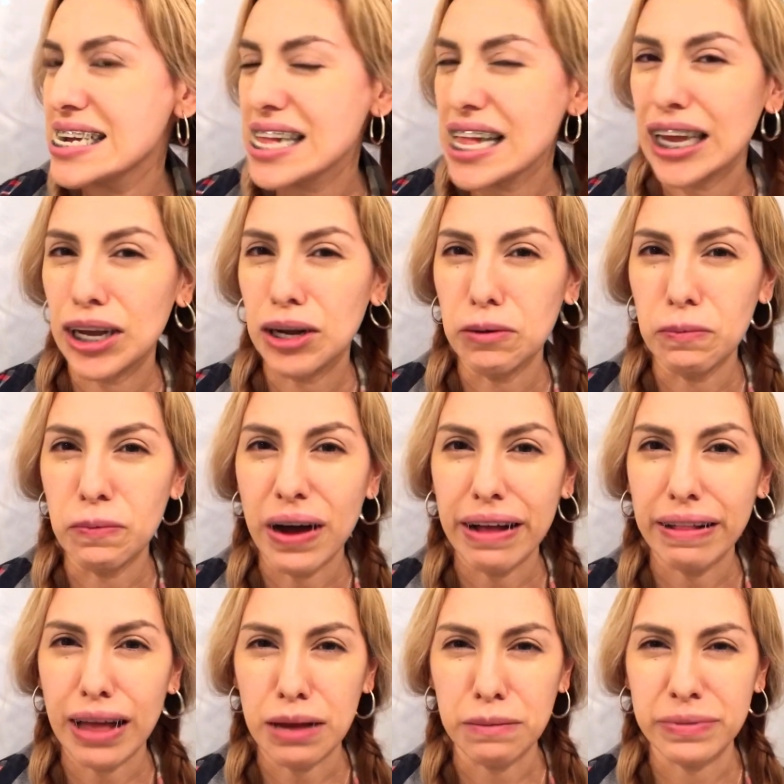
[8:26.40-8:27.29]
like
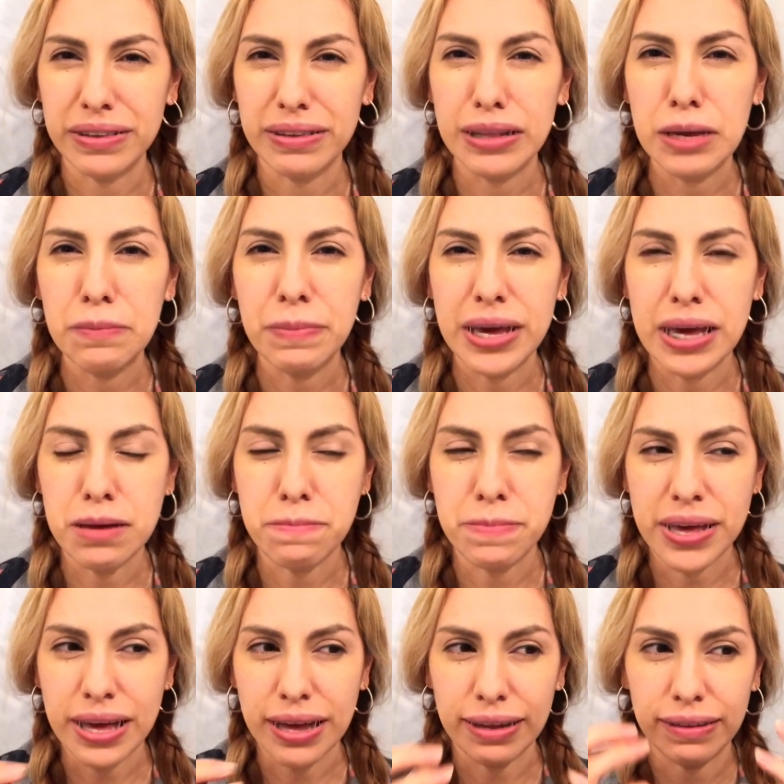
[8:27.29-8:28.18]
while I'm sleeping
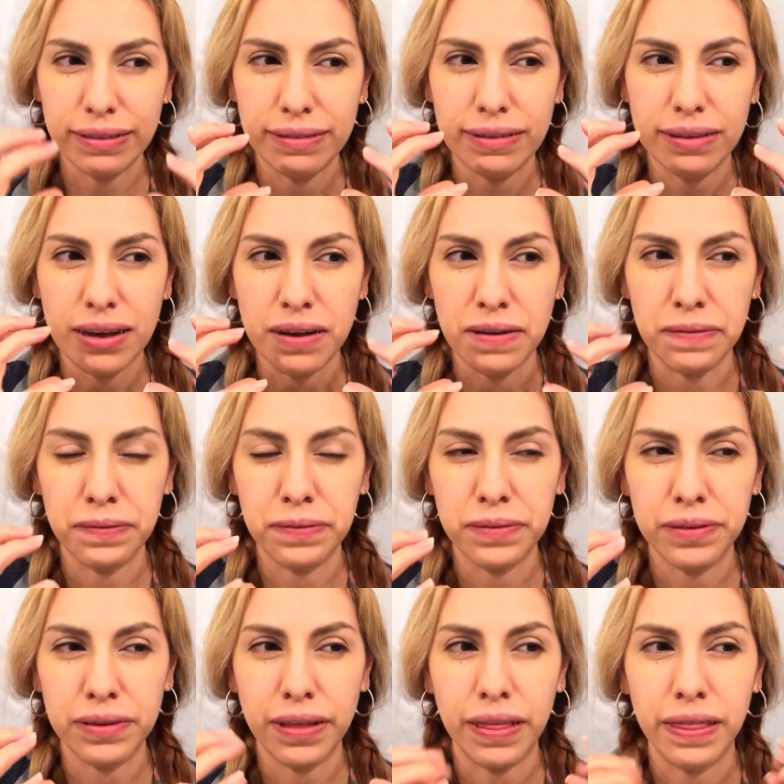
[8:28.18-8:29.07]
because of
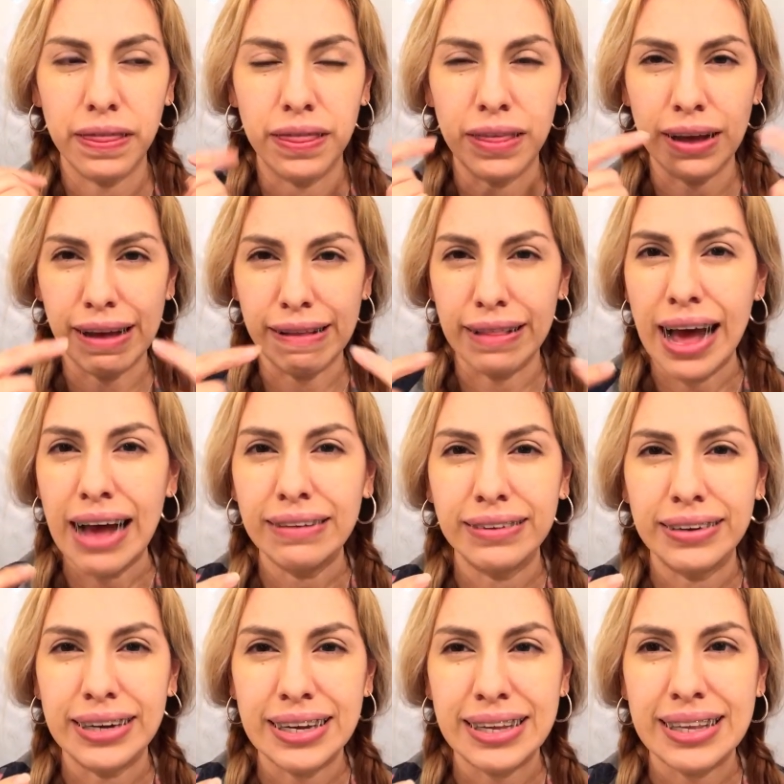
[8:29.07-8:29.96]
the
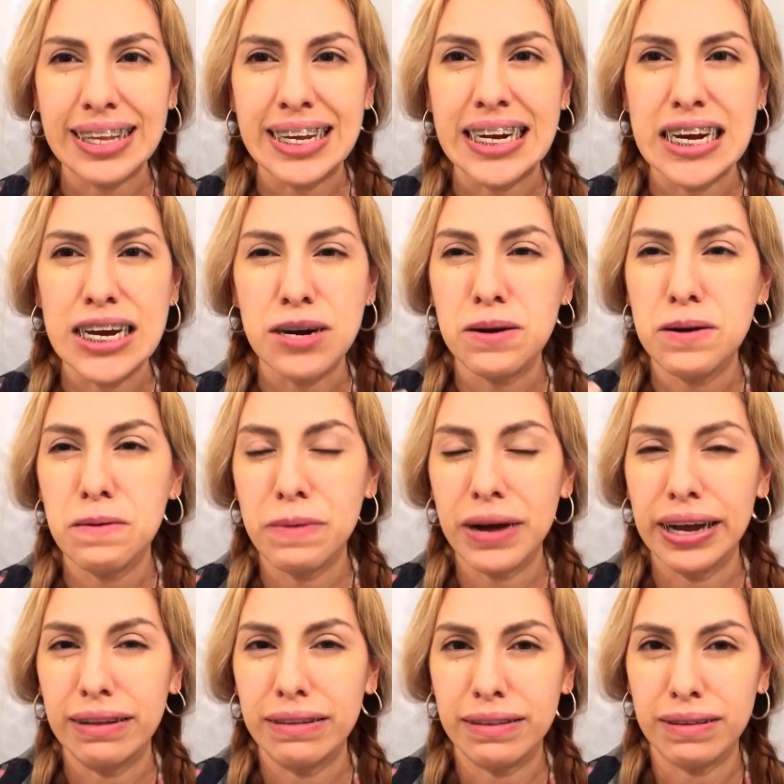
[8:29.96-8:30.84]
elastics. And I don't know
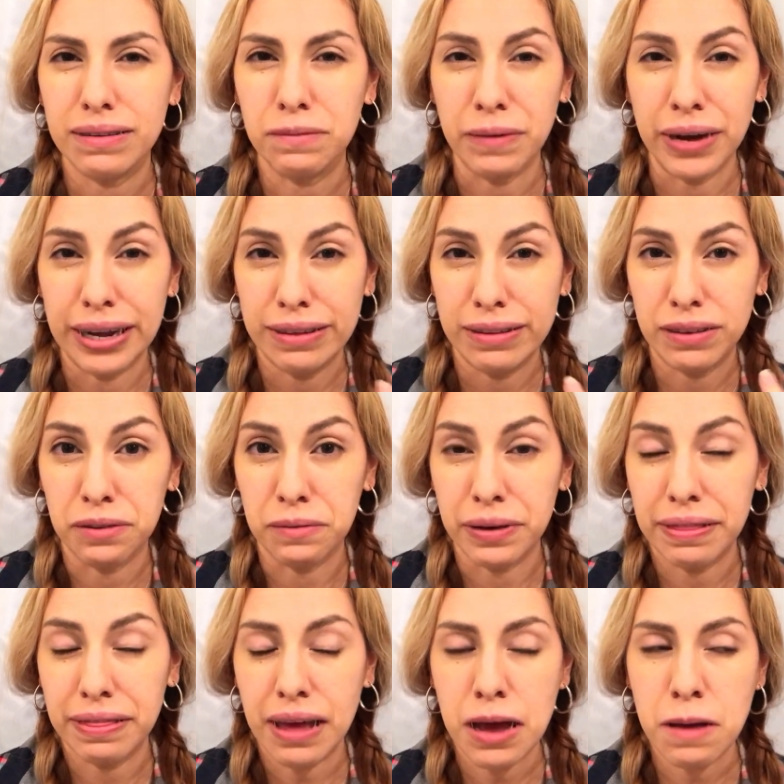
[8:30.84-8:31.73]
why it's
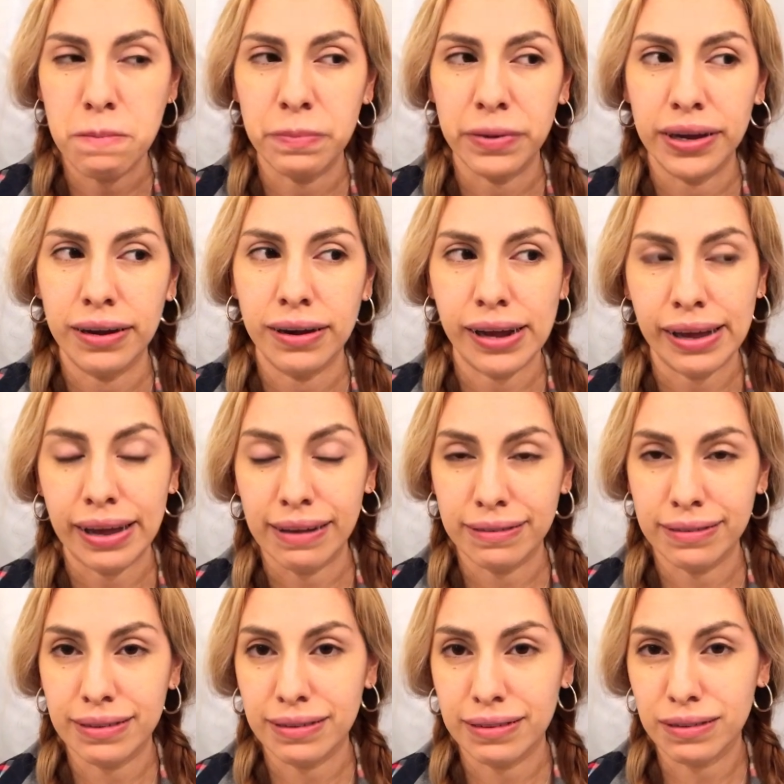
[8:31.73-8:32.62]
doing that, but I
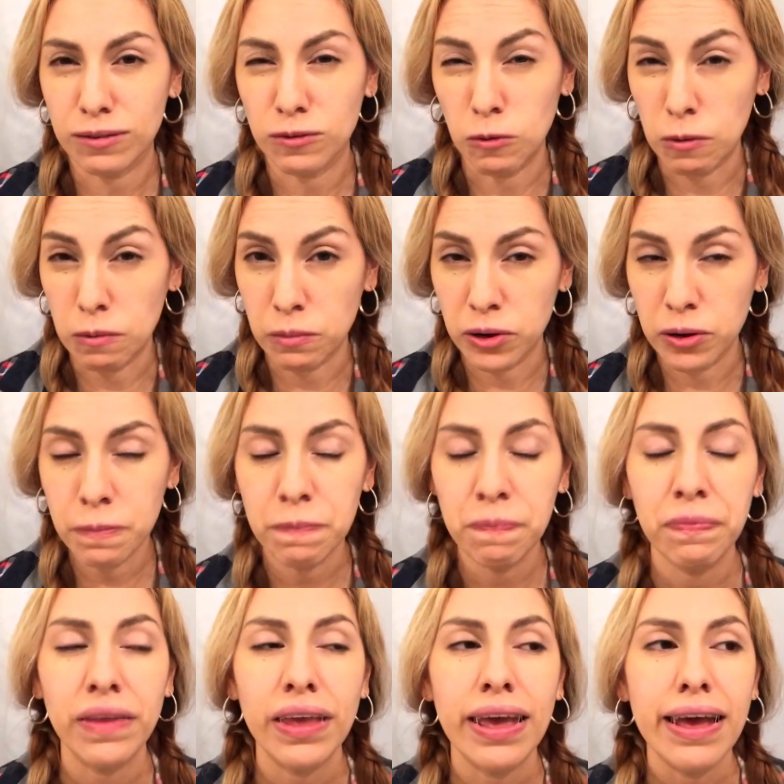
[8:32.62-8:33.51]
guess it's normal.
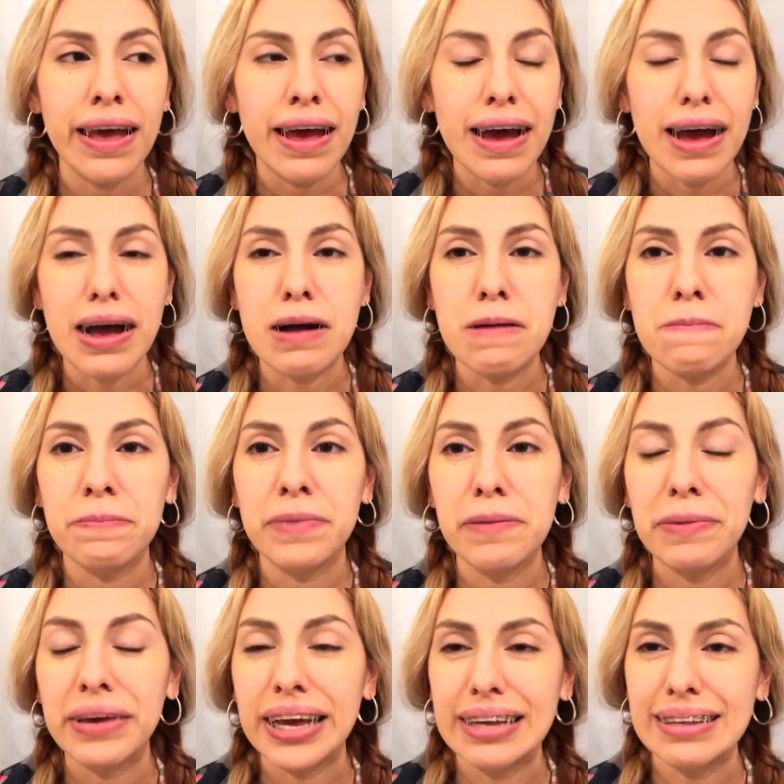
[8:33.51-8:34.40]

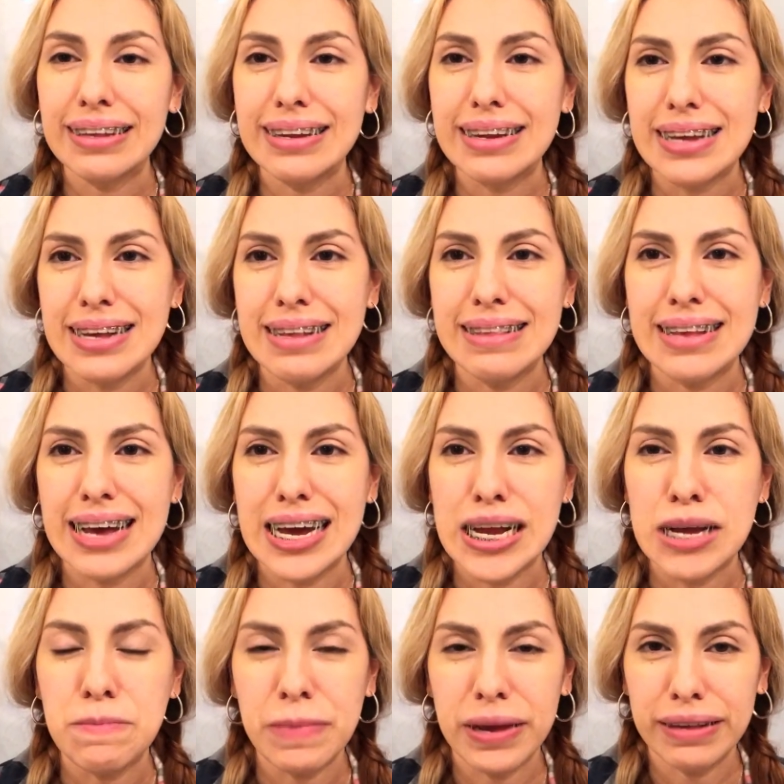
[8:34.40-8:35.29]
But because it does that,
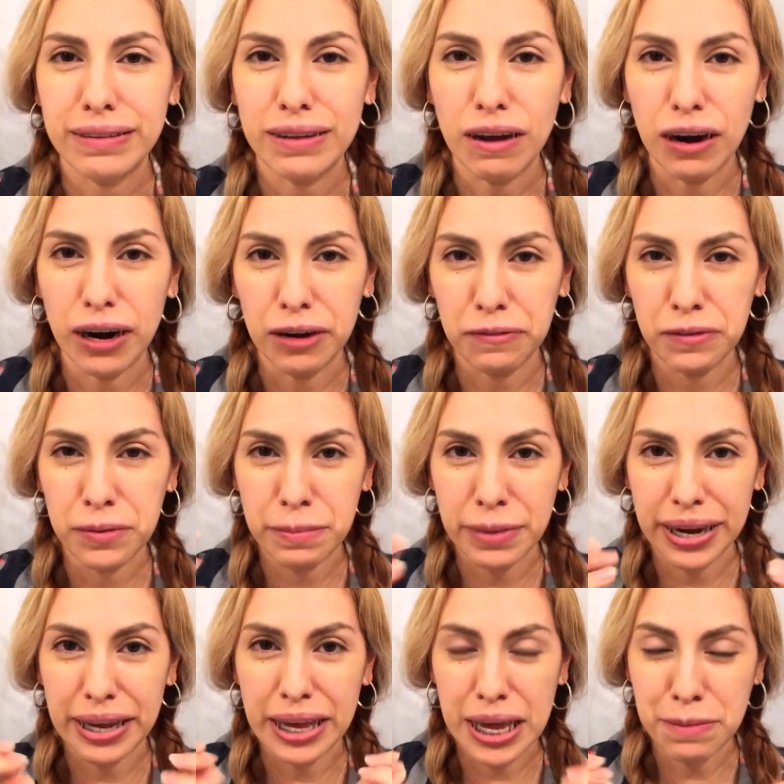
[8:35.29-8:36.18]
it makes it hard for
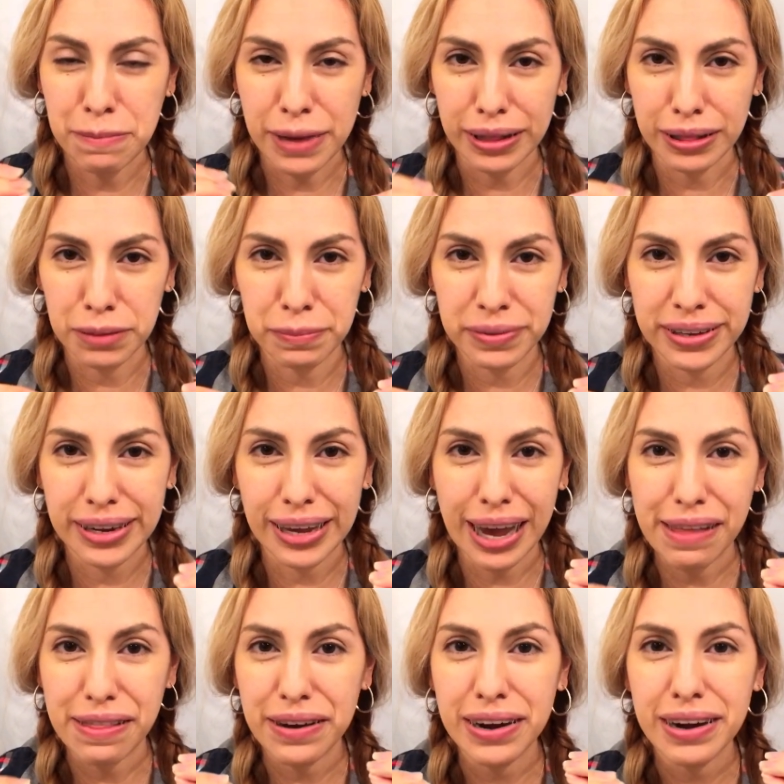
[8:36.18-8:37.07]
me to keep my lips
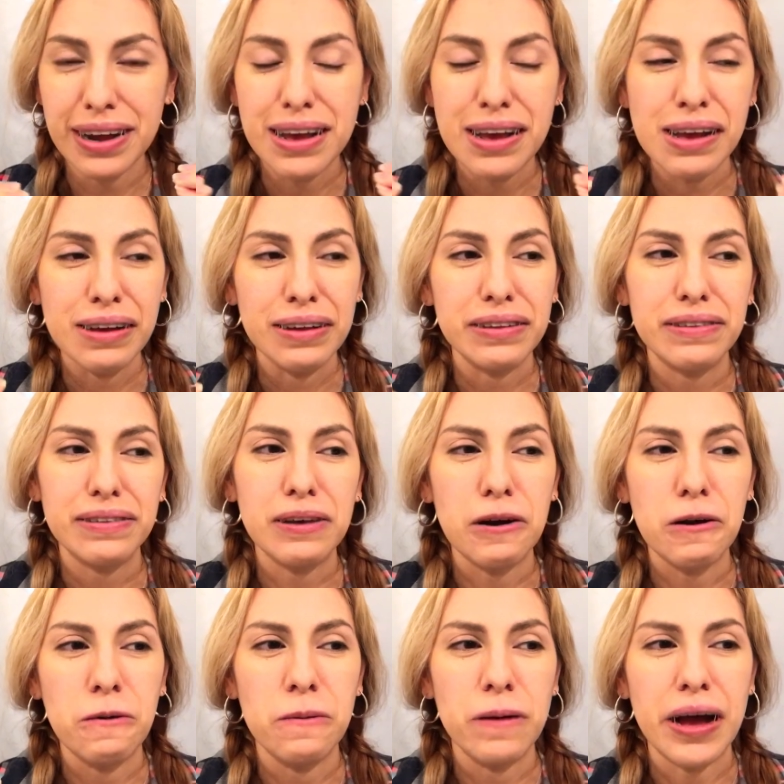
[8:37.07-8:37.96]
together.
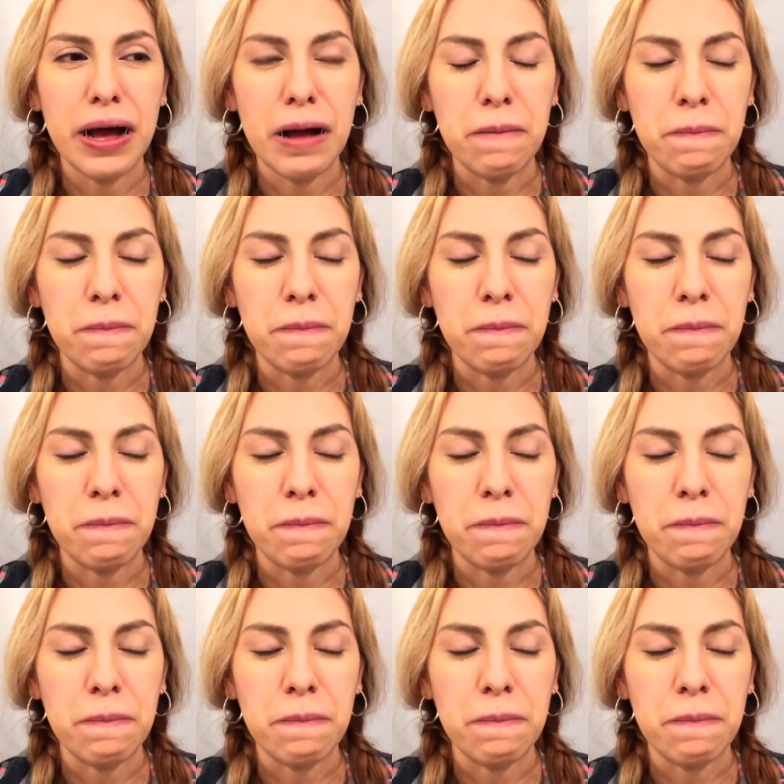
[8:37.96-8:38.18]
So